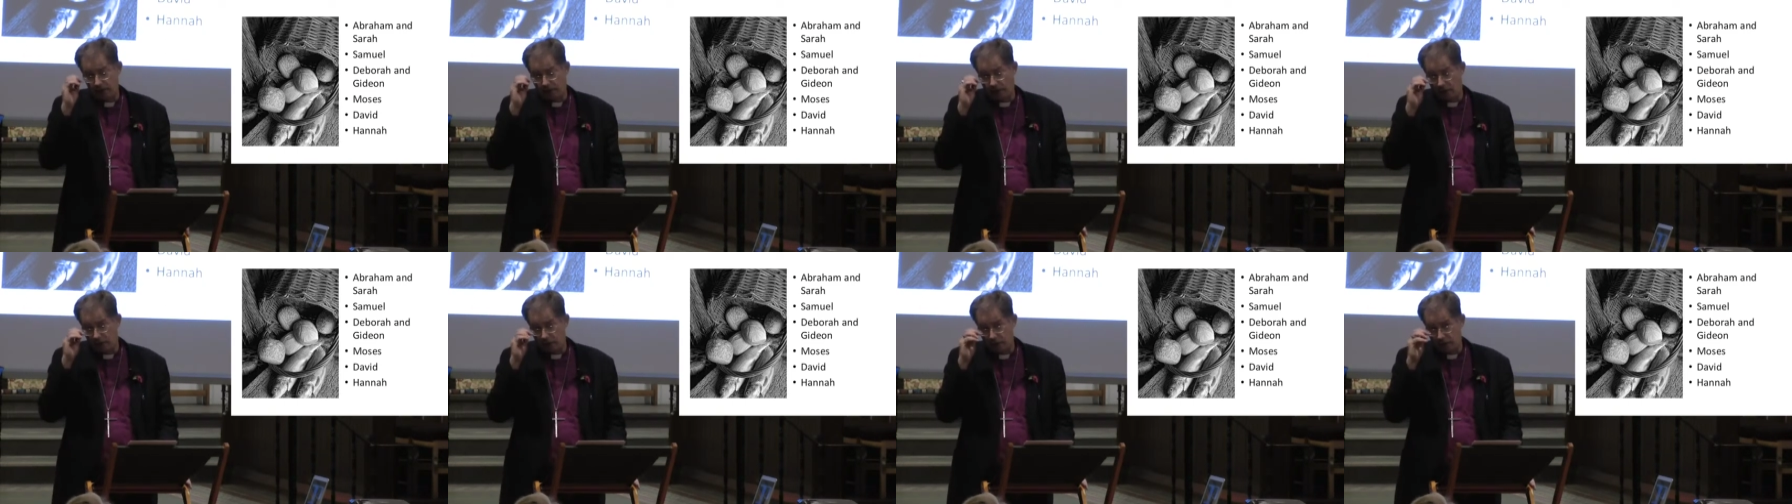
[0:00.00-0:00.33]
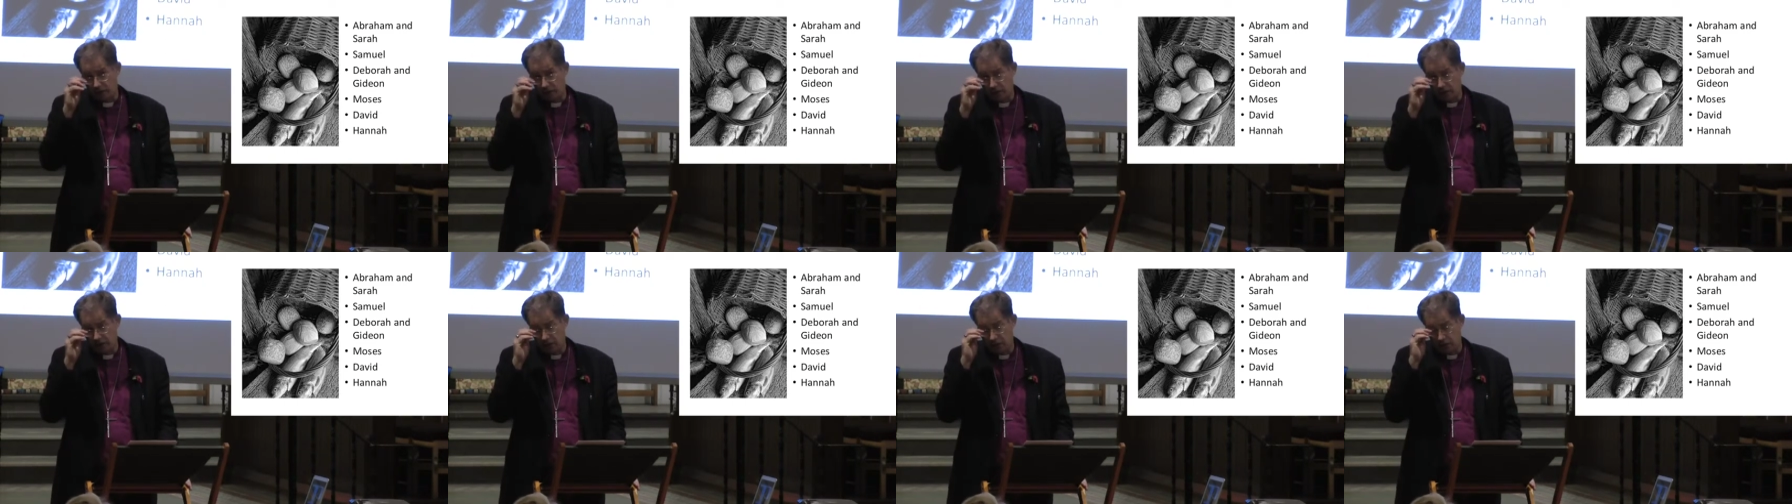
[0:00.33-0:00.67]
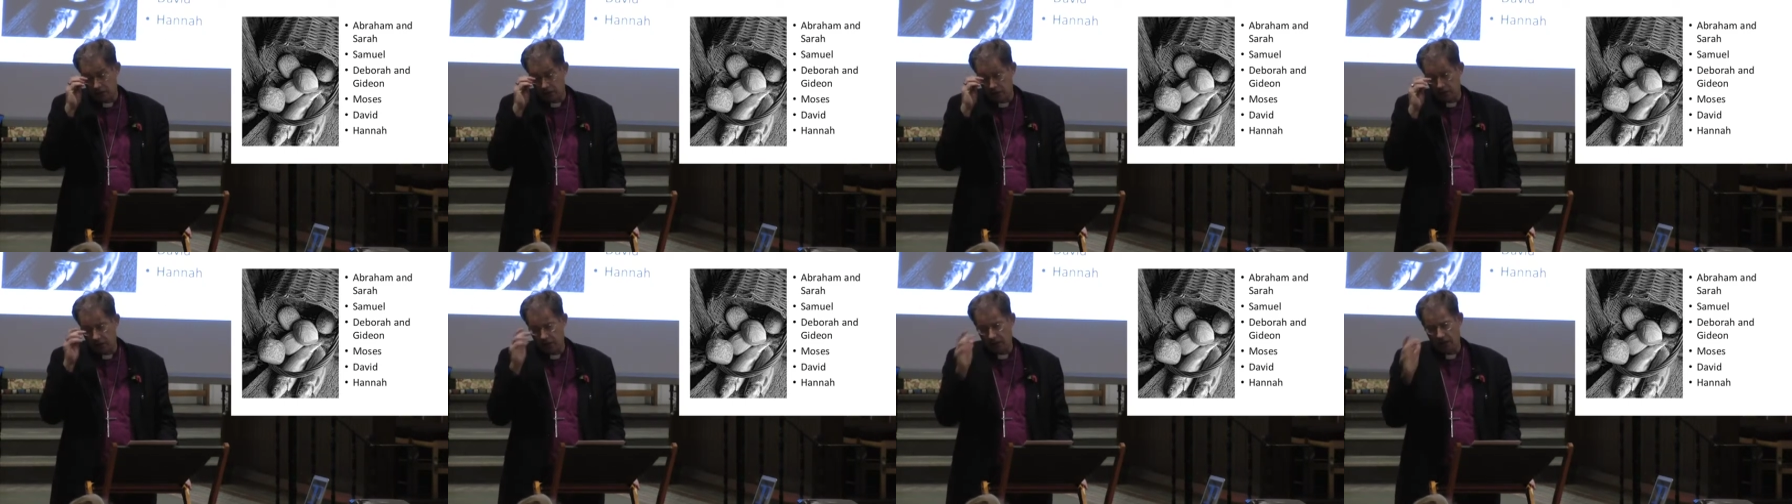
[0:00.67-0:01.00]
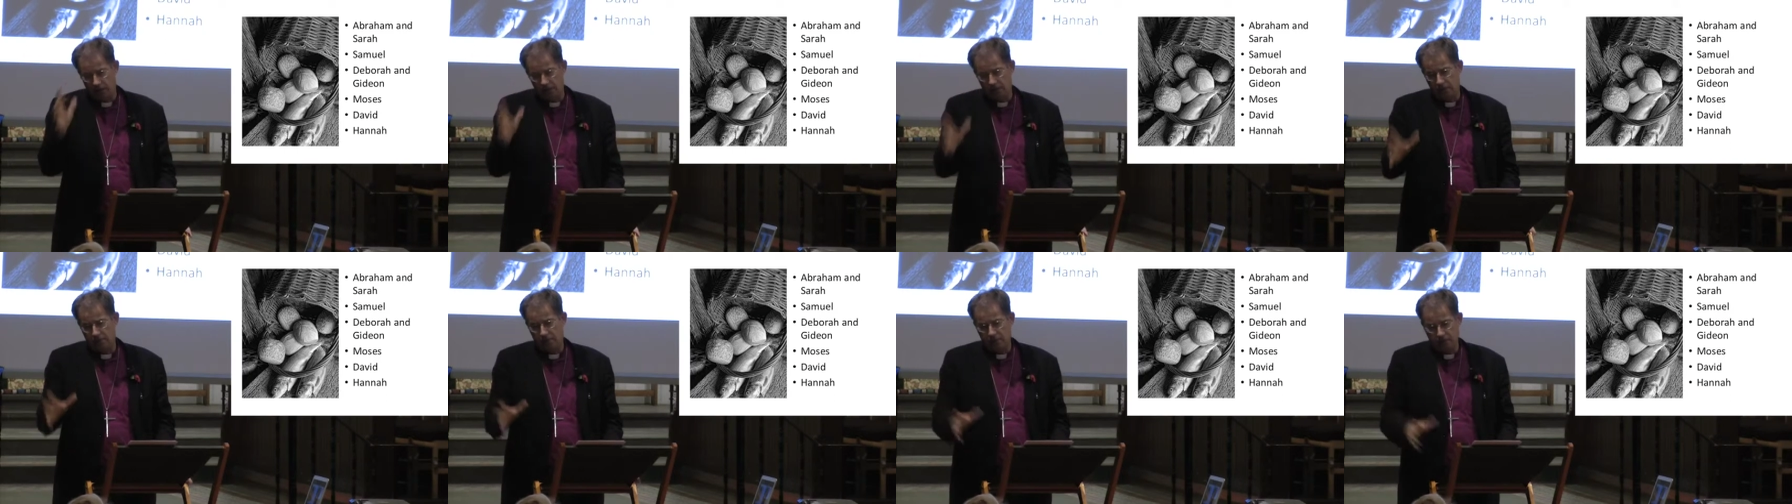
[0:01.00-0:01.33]
God
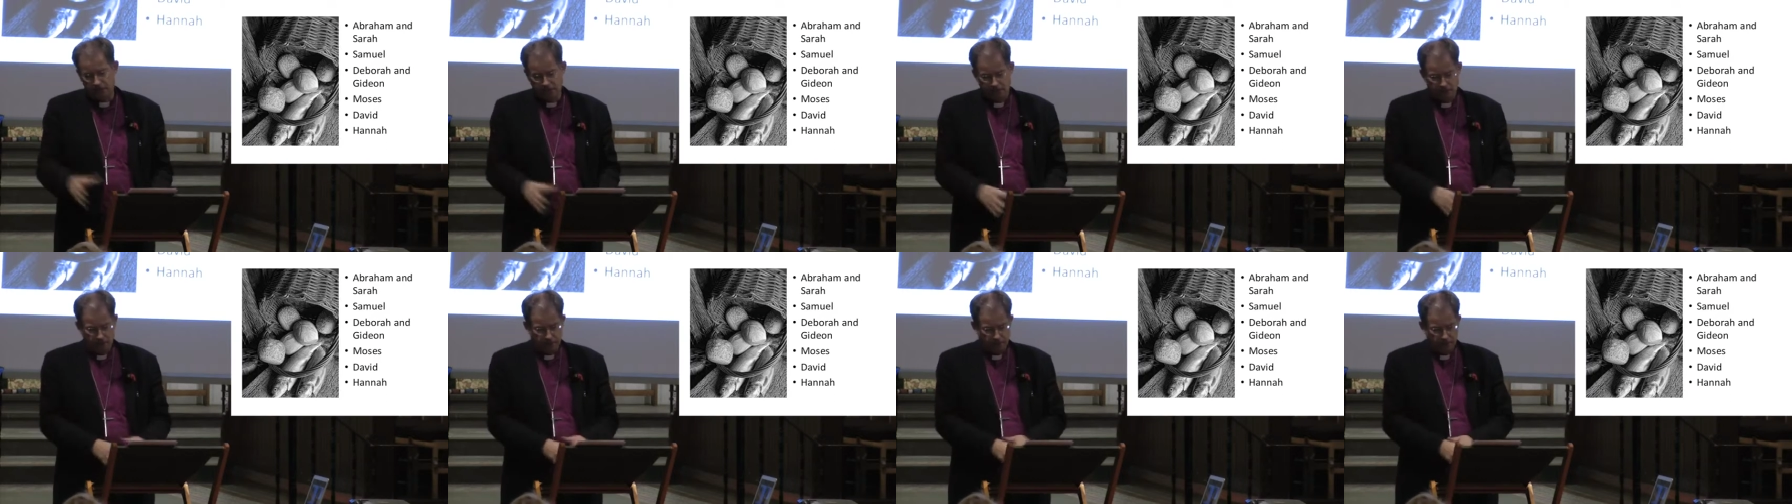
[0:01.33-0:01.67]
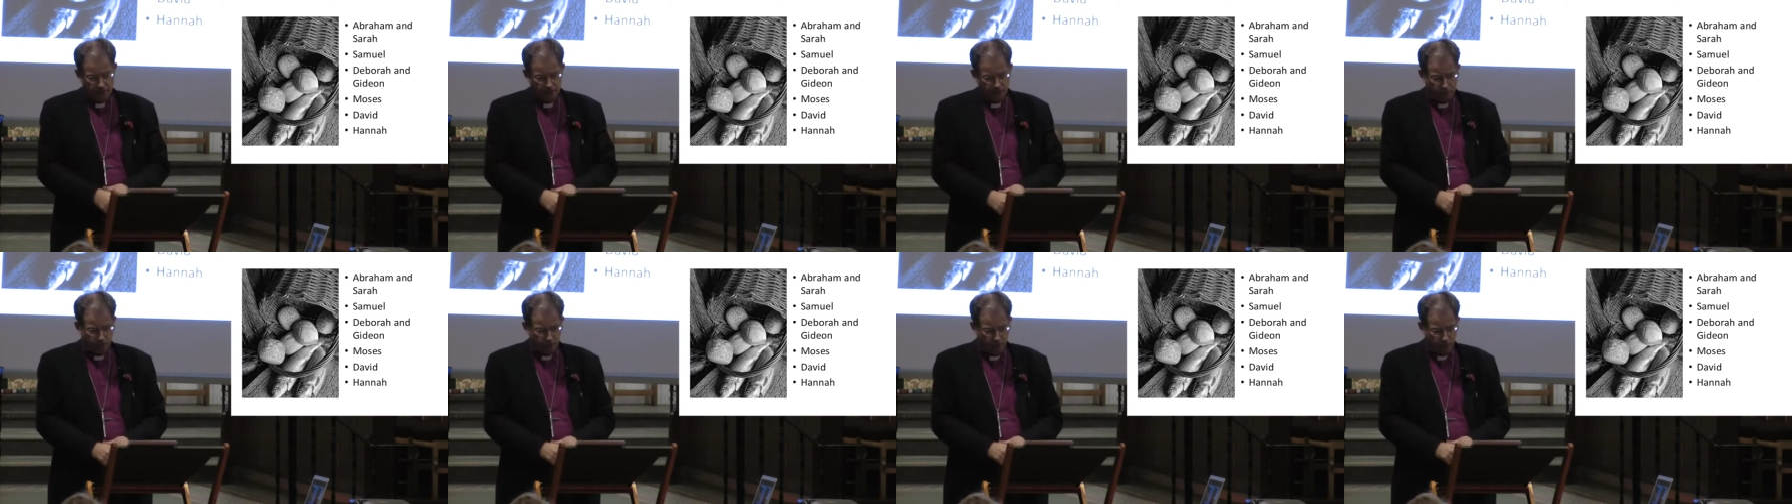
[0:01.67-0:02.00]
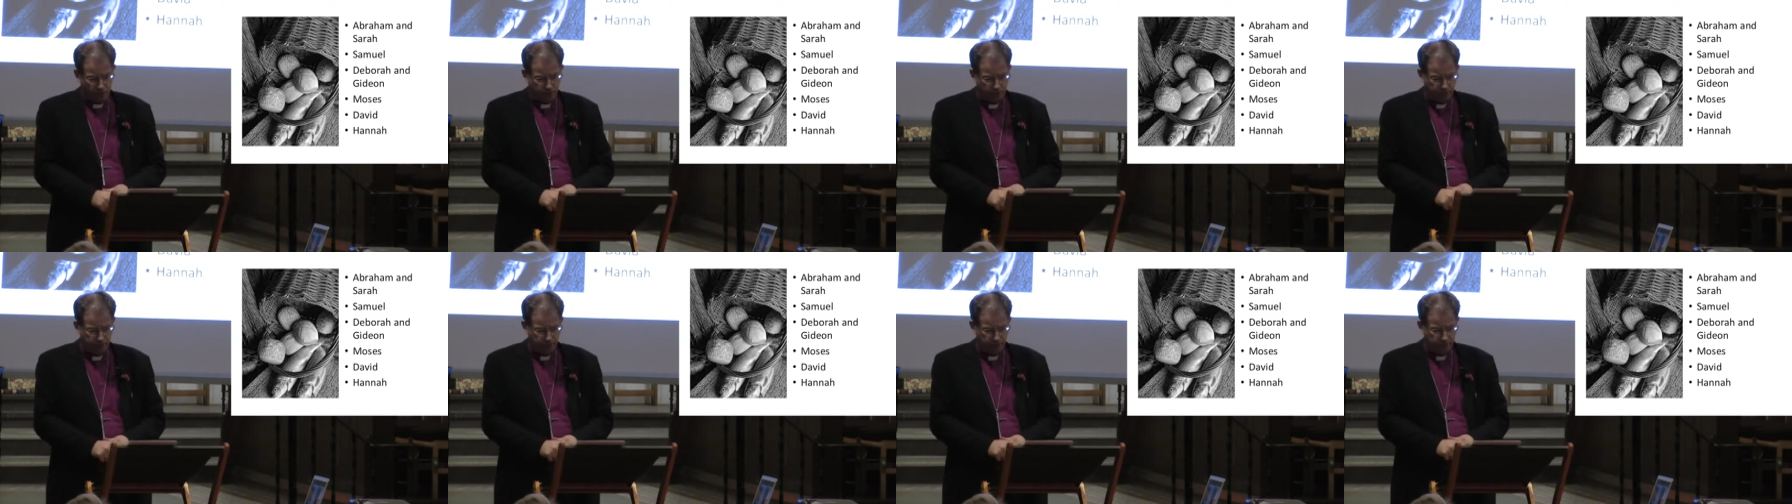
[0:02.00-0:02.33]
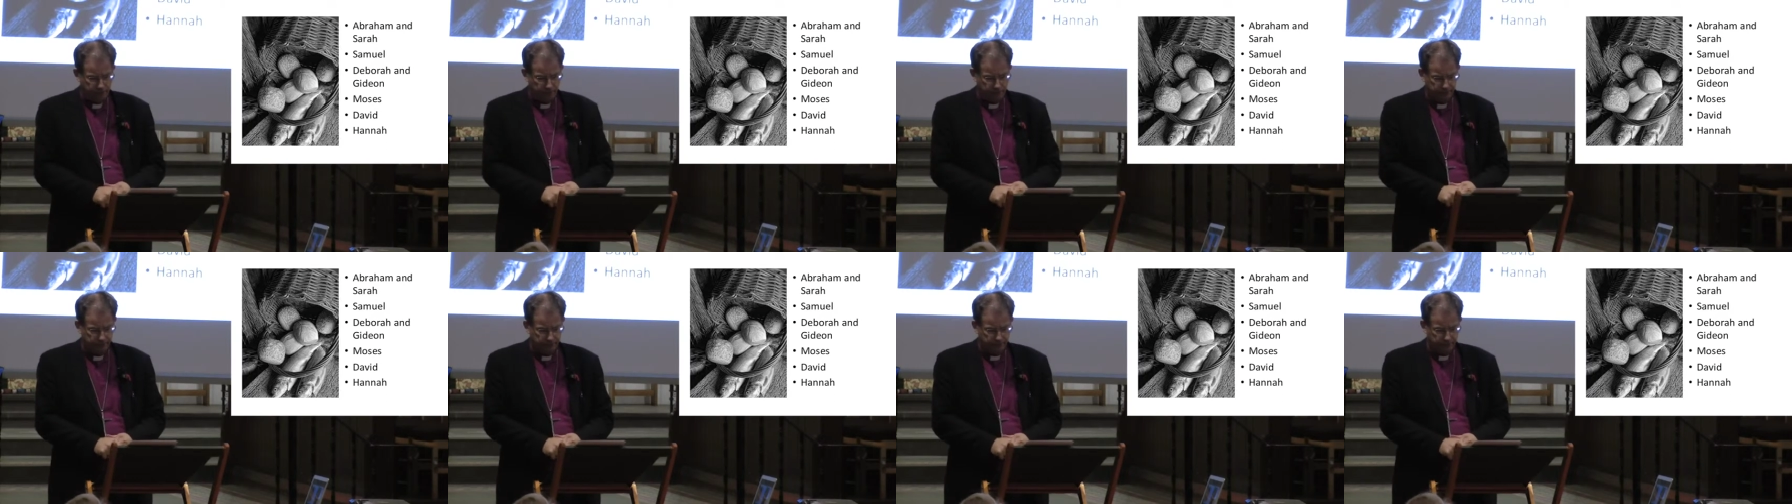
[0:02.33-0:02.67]
in the midst of her
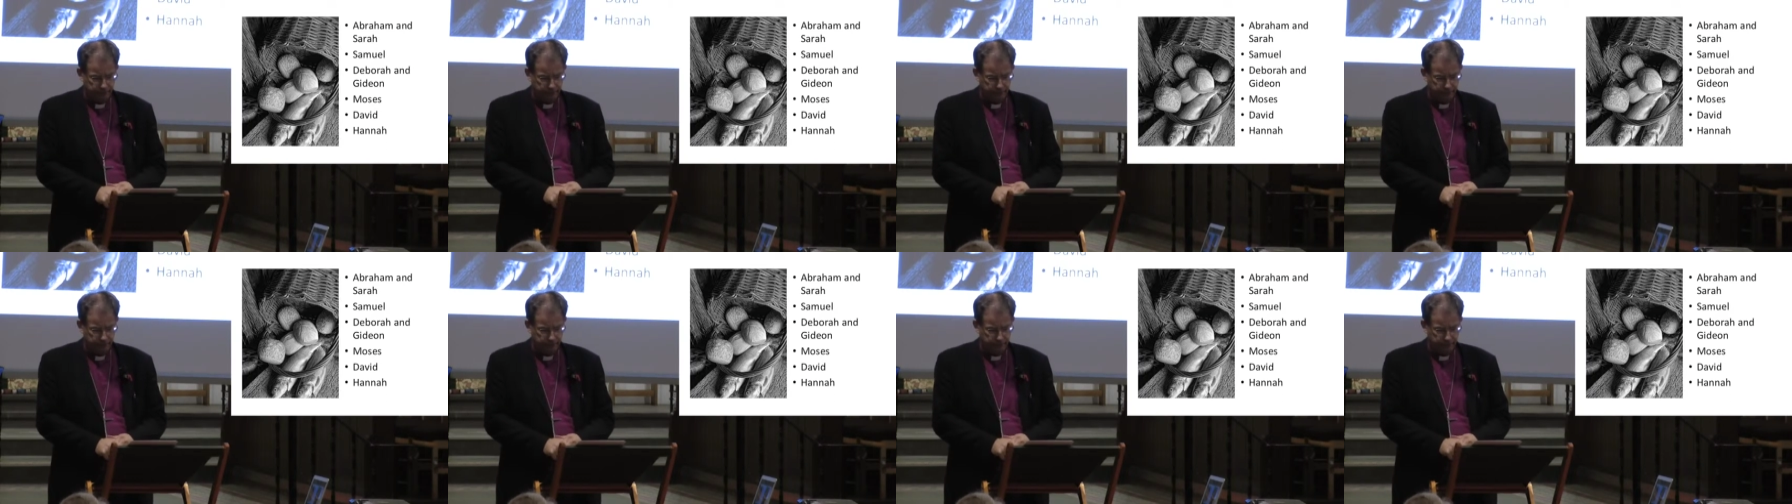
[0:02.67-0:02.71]
grief.